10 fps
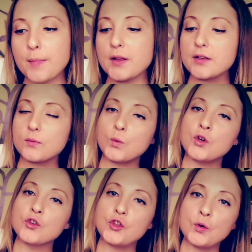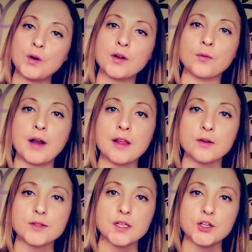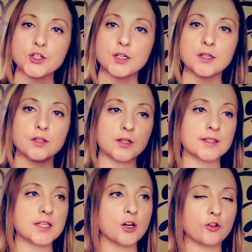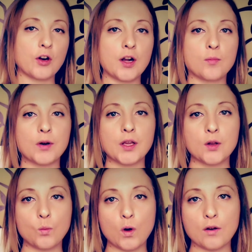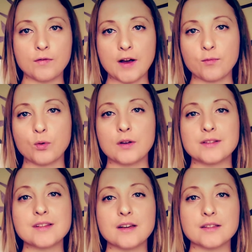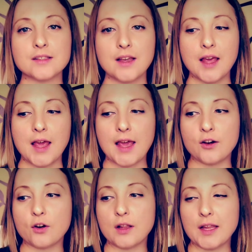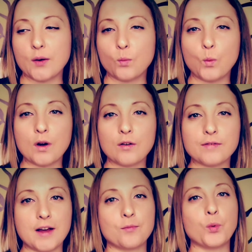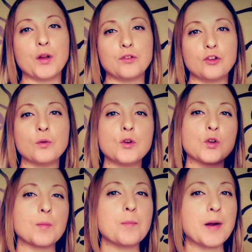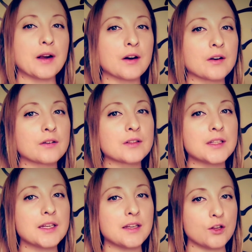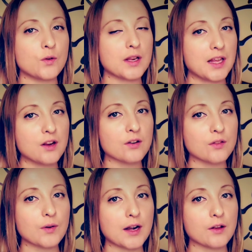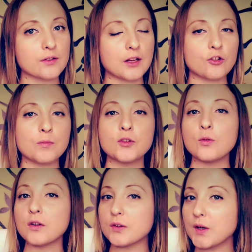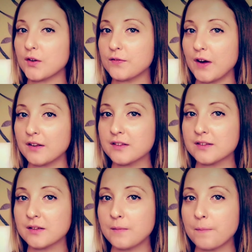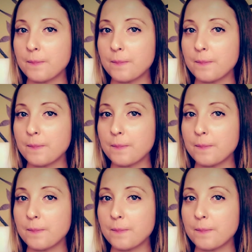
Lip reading: but when you're tuning a radio station, let's say you're trying to bring in 105.6 and you're at like 105.2 and you could hear the radio station, but you also hear fuzz.